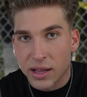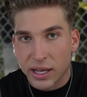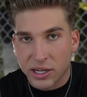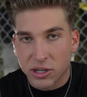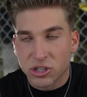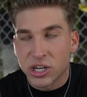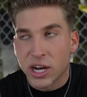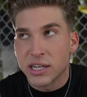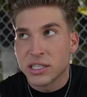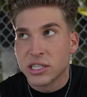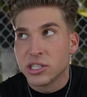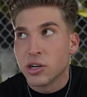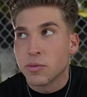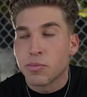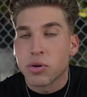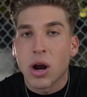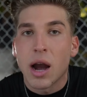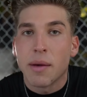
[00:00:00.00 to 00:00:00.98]
like your chest is
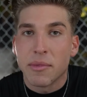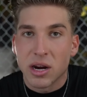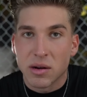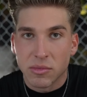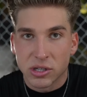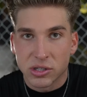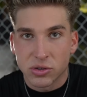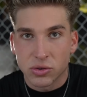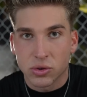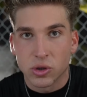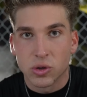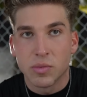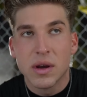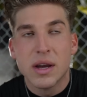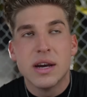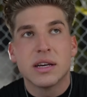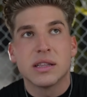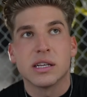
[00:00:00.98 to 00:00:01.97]
your primary muscle group.
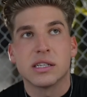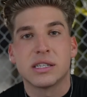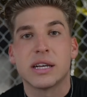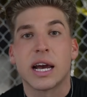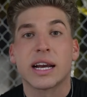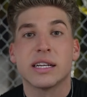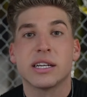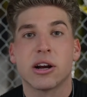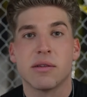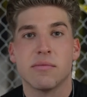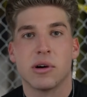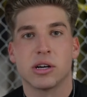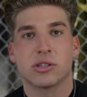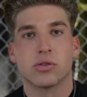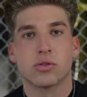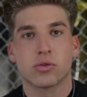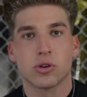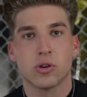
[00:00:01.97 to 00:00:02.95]
The secondary
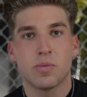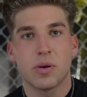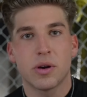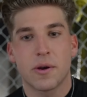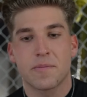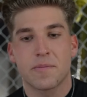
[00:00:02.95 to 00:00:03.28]
muscle group